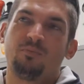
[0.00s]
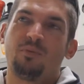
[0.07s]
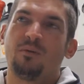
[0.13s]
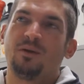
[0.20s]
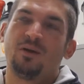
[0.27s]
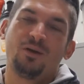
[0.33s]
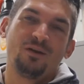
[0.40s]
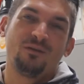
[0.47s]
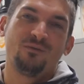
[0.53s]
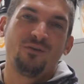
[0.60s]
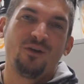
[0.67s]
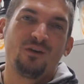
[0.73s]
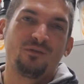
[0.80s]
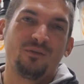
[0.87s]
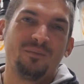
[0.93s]
probably heard it
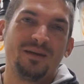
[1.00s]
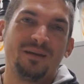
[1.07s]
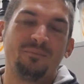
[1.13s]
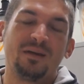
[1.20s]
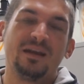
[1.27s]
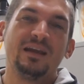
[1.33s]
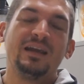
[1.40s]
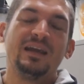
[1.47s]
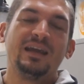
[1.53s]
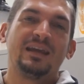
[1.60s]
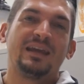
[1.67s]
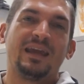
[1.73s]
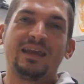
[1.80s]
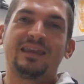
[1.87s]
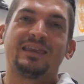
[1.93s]
first from me, but
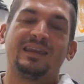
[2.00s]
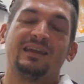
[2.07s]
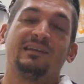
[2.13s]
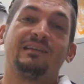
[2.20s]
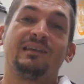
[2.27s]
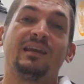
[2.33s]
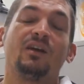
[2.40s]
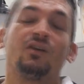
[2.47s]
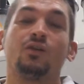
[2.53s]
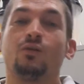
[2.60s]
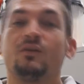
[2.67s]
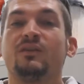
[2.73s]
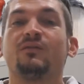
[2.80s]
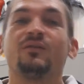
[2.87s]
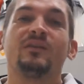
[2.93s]
get this, there are
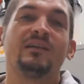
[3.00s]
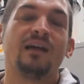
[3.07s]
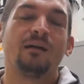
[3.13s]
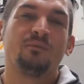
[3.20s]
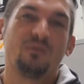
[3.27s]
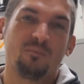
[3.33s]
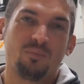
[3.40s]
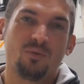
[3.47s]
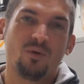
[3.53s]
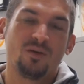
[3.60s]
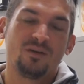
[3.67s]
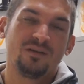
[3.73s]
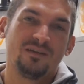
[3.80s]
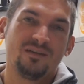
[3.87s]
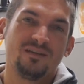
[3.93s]
two different types of
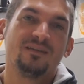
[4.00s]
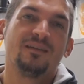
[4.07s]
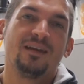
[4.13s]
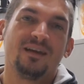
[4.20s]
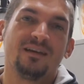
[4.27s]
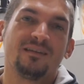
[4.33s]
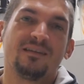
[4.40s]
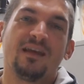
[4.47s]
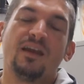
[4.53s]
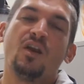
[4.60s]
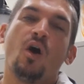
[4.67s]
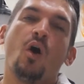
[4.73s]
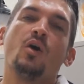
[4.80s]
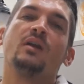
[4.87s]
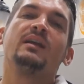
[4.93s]
proteins in eggs, and
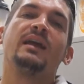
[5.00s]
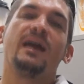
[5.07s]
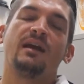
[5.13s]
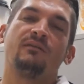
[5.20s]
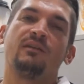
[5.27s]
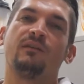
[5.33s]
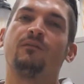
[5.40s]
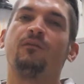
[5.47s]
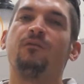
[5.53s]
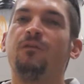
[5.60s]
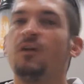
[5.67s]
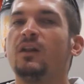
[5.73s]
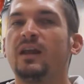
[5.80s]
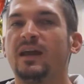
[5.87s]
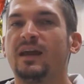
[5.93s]
only having
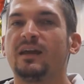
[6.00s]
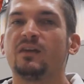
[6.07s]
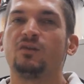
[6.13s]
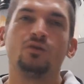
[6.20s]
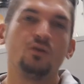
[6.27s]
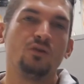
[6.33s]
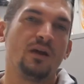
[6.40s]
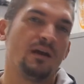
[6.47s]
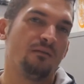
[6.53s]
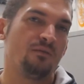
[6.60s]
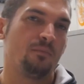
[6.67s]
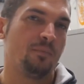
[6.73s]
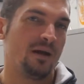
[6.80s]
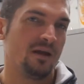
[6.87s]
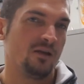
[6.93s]
full egg do you have
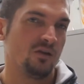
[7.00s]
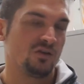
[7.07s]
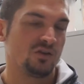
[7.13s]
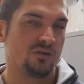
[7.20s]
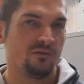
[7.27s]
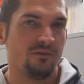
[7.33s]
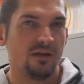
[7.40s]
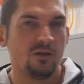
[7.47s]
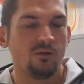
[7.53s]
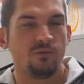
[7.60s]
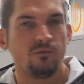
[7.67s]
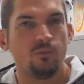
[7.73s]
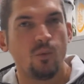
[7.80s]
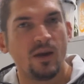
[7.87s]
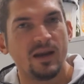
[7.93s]
the biological value
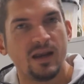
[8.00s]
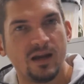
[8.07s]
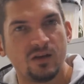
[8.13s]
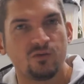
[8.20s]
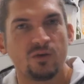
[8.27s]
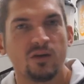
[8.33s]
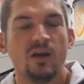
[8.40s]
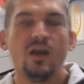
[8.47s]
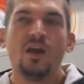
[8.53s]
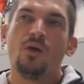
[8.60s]
of 100,